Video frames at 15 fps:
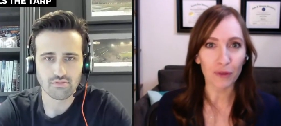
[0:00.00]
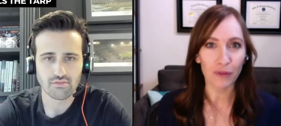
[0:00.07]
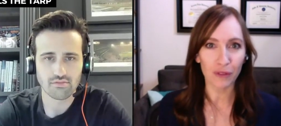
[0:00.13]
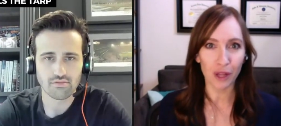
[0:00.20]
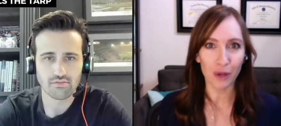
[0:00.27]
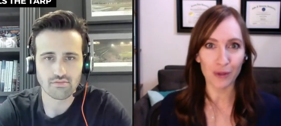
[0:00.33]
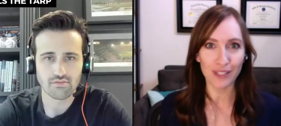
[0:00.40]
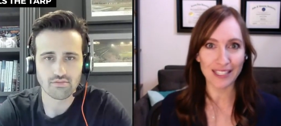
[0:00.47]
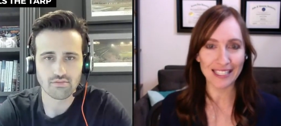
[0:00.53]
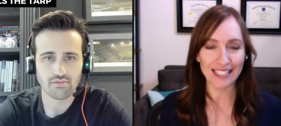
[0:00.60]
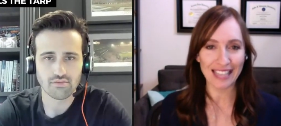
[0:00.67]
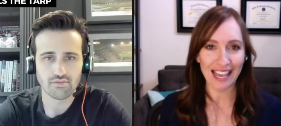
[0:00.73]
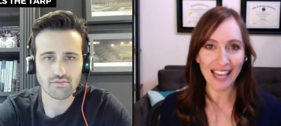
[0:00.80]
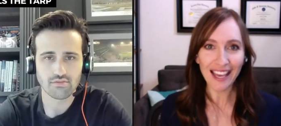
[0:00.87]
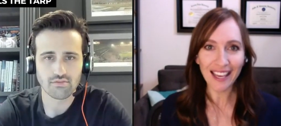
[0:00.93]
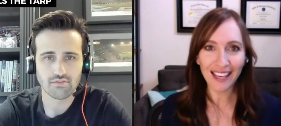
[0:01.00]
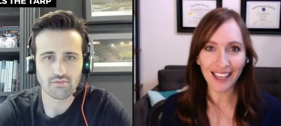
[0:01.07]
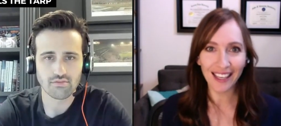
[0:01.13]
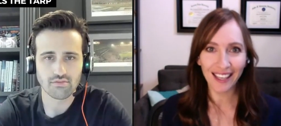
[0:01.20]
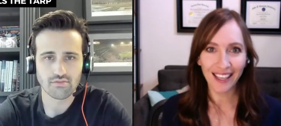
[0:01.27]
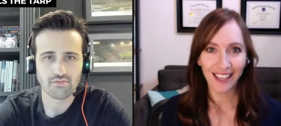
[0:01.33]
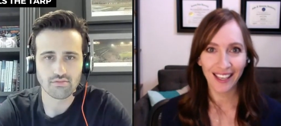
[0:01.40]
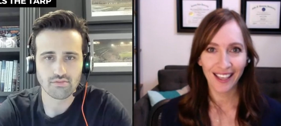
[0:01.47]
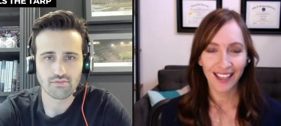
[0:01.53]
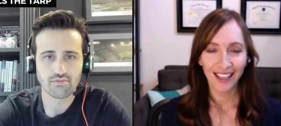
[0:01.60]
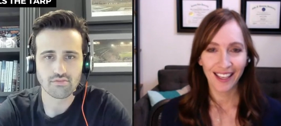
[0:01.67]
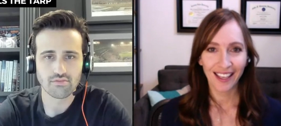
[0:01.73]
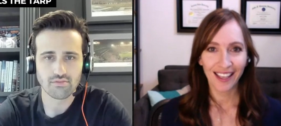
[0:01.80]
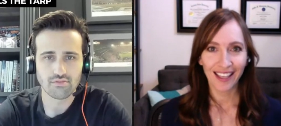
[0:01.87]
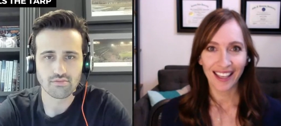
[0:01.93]
Speaker 1: flow's sake
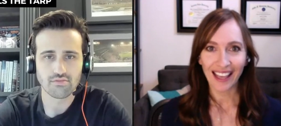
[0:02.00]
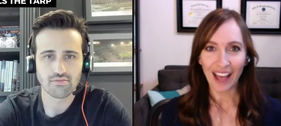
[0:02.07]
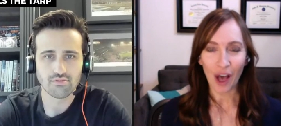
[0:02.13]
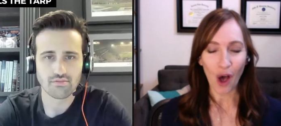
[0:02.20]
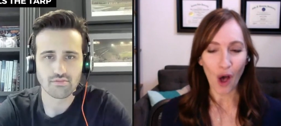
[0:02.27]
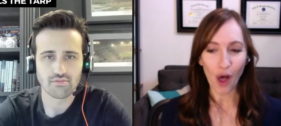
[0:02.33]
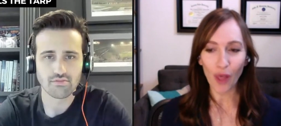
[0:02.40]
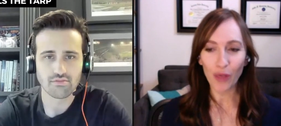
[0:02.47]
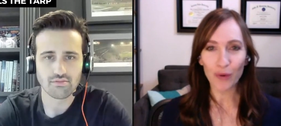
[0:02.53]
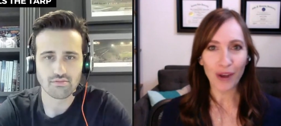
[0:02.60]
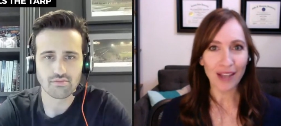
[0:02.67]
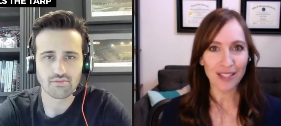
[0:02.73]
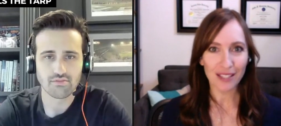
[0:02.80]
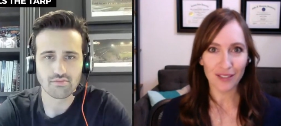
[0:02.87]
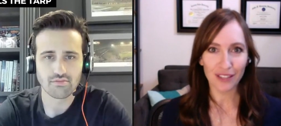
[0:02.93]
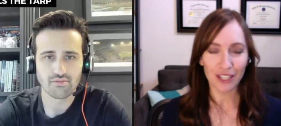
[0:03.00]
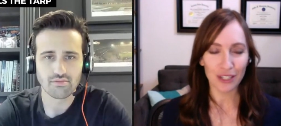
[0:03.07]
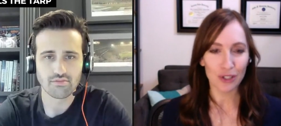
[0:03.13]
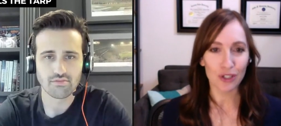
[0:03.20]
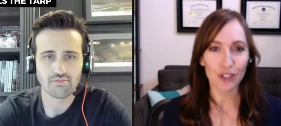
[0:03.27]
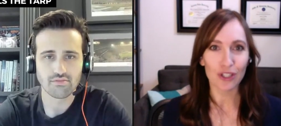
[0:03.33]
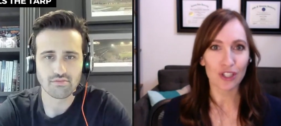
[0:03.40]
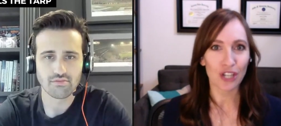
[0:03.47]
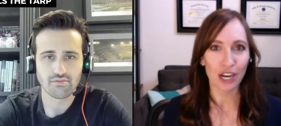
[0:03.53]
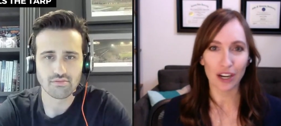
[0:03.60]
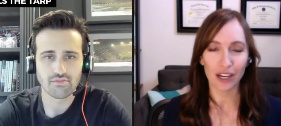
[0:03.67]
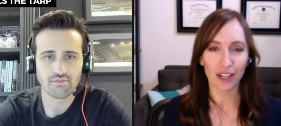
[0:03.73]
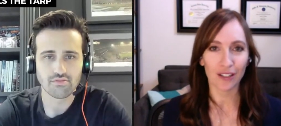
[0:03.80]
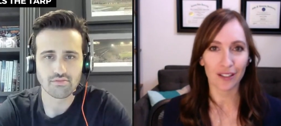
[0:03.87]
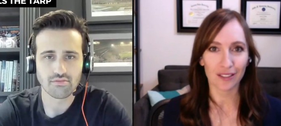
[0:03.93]
all the rest of it is just
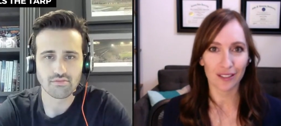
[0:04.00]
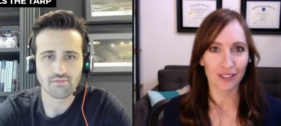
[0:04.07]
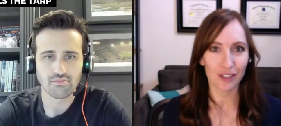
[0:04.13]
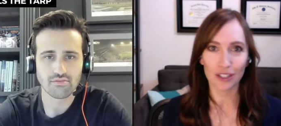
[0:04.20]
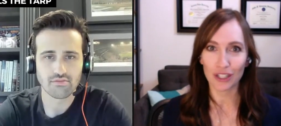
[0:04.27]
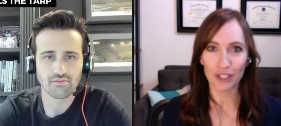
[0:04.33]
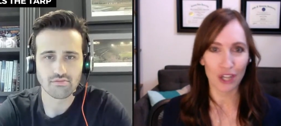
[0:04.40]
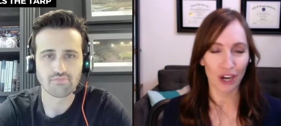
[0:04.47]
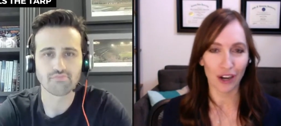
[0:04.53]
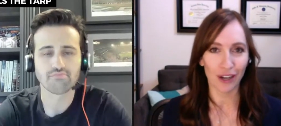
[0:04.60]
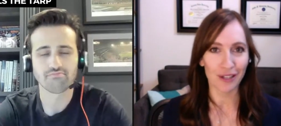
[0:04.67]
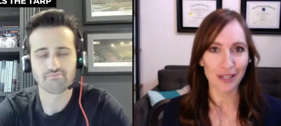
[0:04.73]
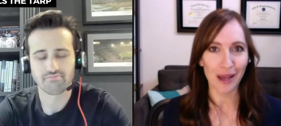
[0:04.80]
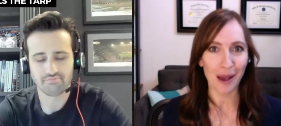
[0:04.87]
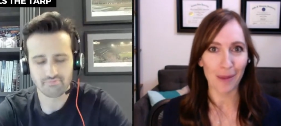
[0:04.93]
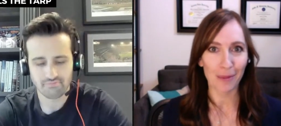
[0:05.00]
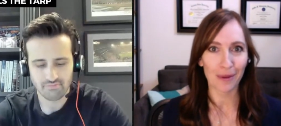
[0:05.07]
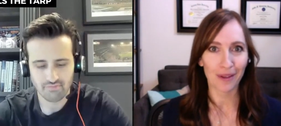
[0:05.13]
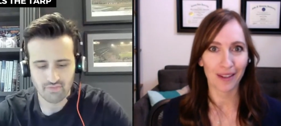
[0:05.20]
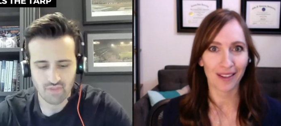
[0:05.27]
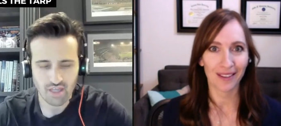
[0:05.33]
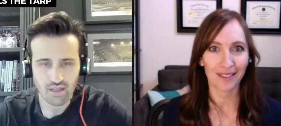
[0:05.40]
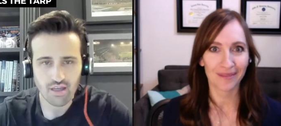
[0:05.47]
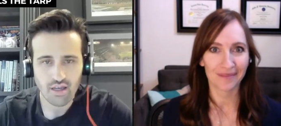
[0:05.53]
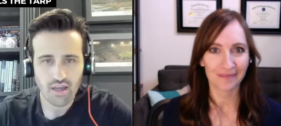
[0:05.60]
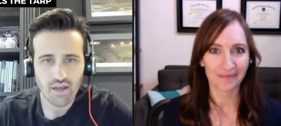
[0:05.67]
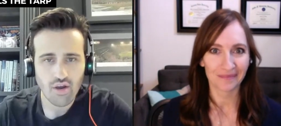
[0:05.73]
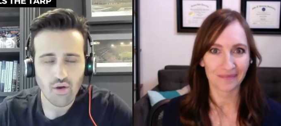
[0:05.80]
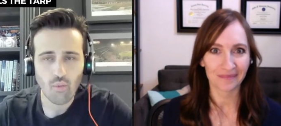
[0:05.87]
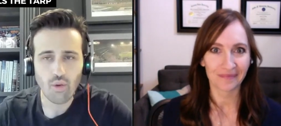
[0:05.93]
cherry on just a cherry on top
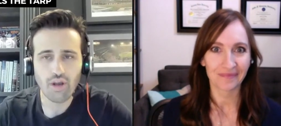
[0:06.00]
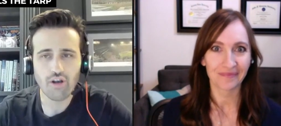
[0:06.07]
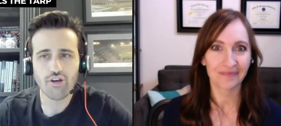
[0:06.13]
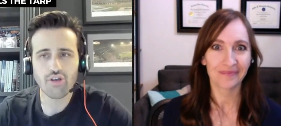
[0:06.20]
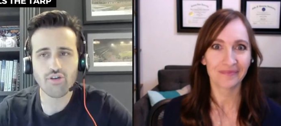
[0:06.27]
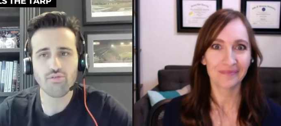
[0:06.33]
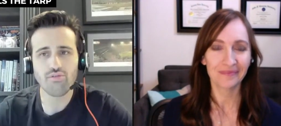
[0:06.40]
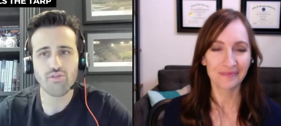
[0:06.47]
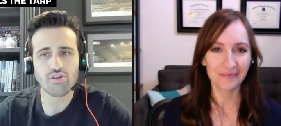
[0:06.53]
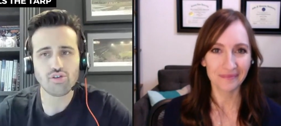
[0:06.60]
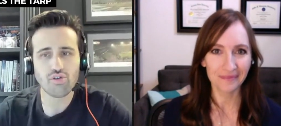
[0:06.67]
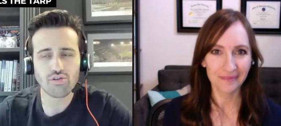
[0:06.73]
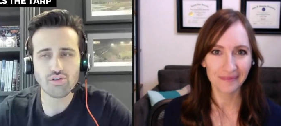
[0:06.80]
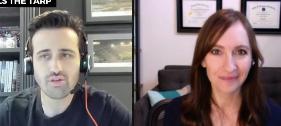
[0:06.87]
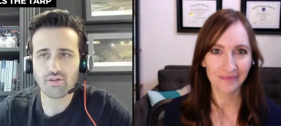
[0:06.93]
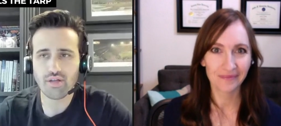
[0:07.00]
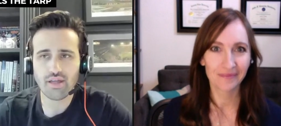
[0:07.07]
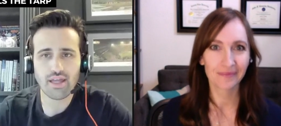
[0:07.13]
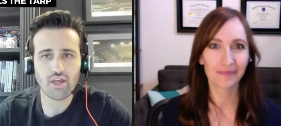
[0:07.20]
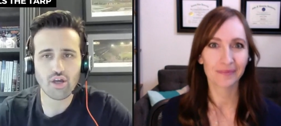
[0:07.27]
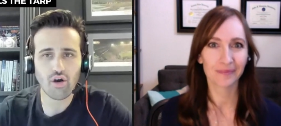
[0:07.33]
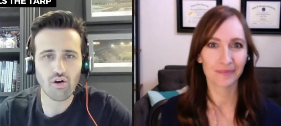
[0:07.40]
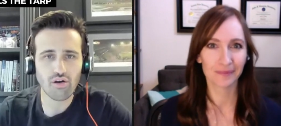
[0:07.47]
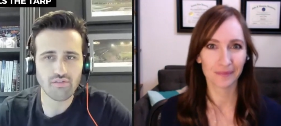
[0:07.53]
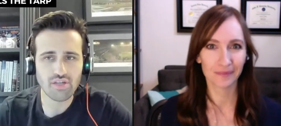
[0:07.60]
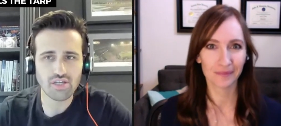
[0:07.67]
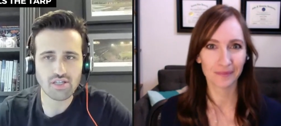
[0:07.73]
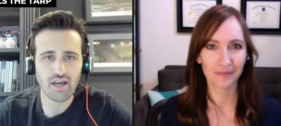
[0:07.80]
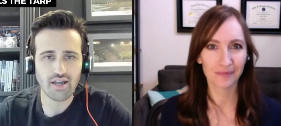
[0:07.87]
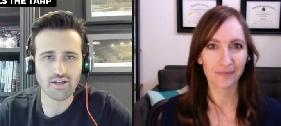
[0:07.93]
Speaker 2: where do you so uh, all
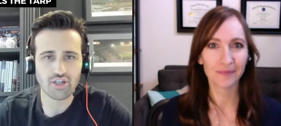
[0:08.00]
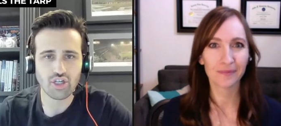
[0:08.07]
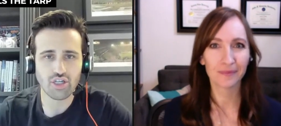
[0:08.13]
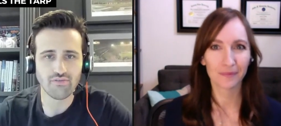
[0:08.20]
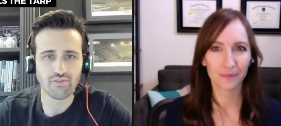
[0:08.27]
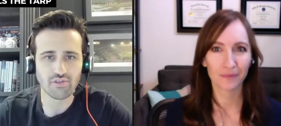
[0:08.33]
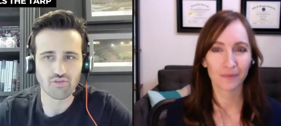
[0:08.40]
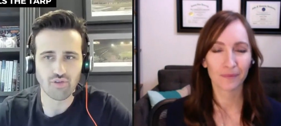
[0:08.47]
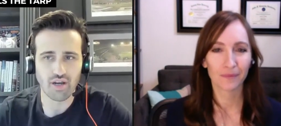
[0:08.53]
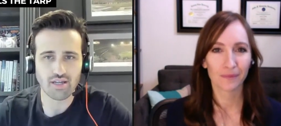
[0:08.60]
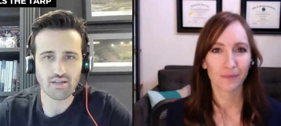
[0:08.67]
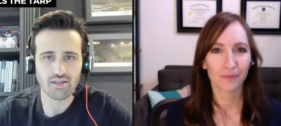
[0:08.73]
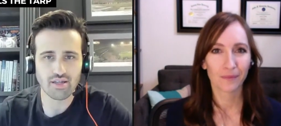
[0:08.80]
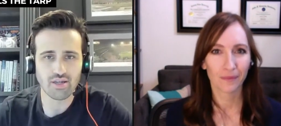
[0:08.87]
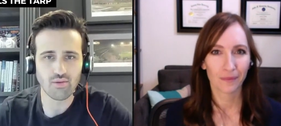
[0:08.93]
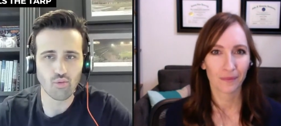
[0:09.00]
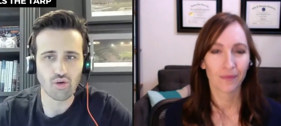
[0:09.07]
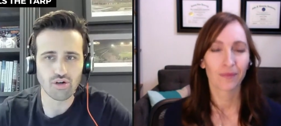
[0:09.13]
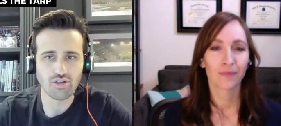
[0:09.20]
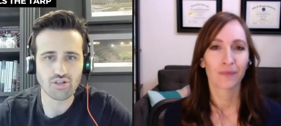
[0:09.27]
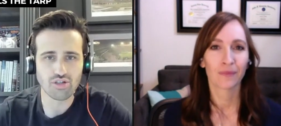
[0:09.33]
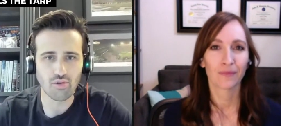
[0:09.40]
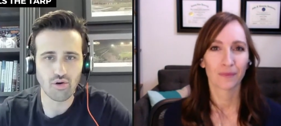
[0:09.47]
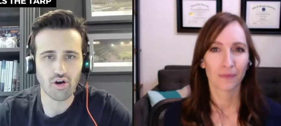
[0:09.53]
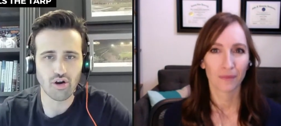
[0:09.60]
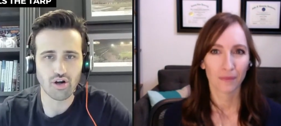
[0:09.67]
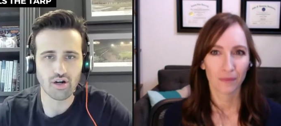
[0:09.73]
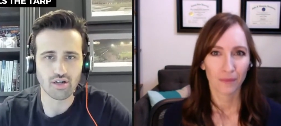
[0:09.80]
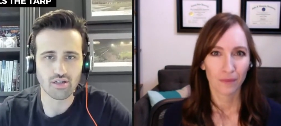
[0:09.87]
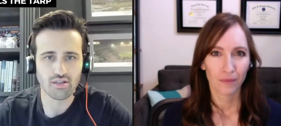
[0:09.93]
these high achievers right can work so
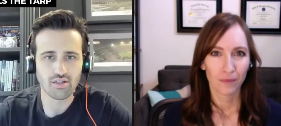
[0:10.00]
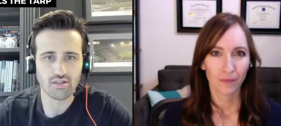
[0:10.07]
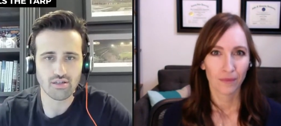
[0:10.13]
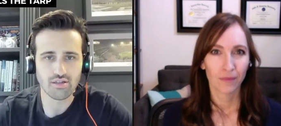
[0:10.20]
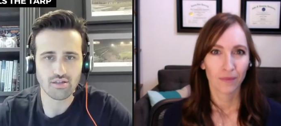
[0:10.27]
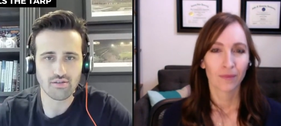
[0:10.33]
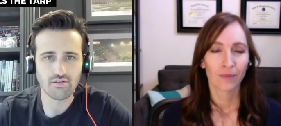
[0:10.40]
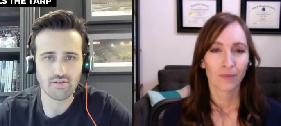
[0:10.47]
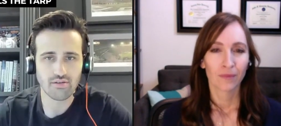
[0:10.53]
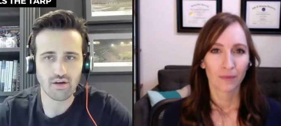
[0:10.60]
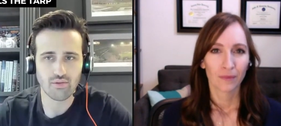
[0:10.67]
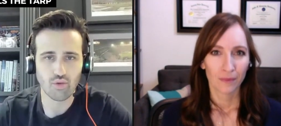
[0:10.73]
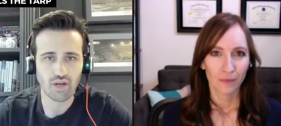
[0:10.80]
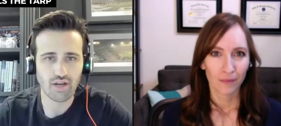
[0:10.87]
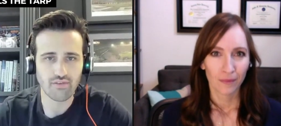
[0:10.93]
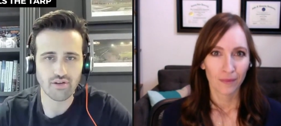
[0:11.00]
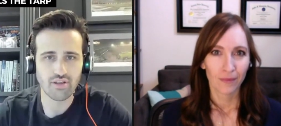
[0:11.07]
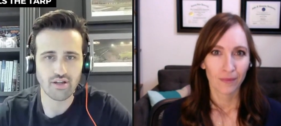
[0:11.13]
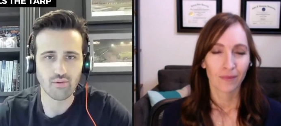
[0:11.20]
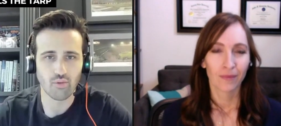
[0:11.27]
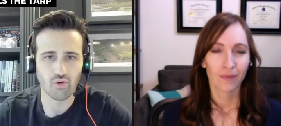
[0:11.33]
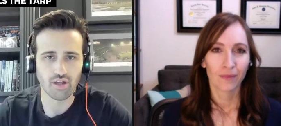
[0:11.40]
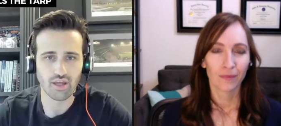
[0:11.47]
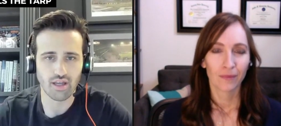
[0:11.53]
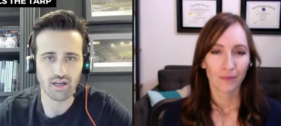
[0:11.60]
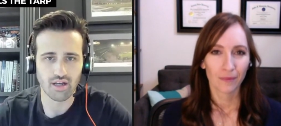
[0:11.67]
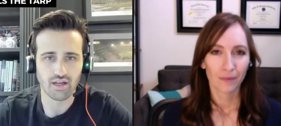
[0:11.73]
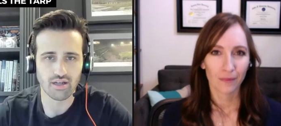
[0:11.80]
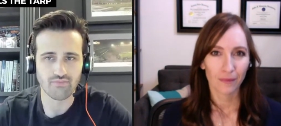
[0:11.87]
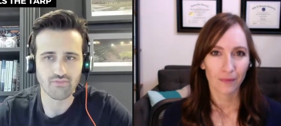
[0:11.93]
hard on whatever they're working on